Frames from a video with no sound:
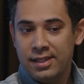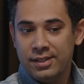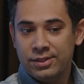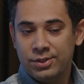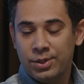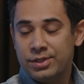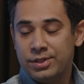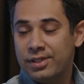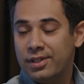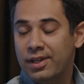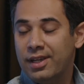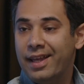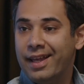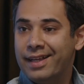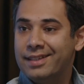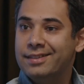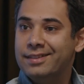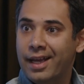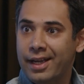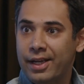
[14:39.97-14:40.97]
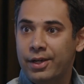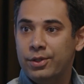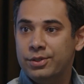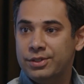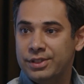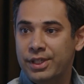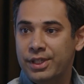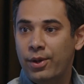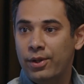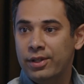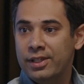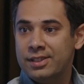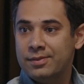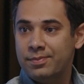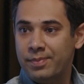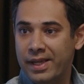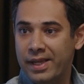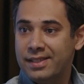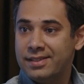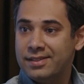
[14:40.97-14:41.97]
So it's really exciting to see all the
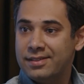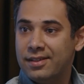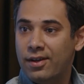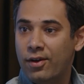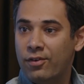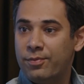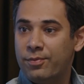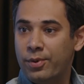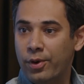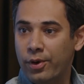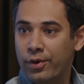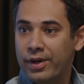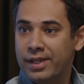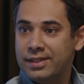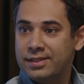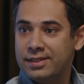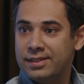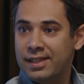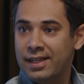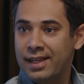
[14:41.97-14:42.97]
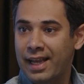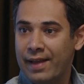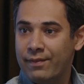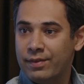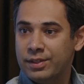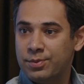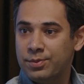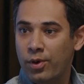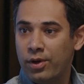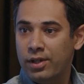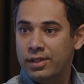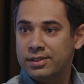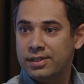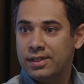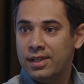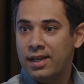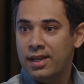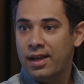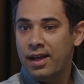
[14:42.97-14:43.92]
space of progress in language models.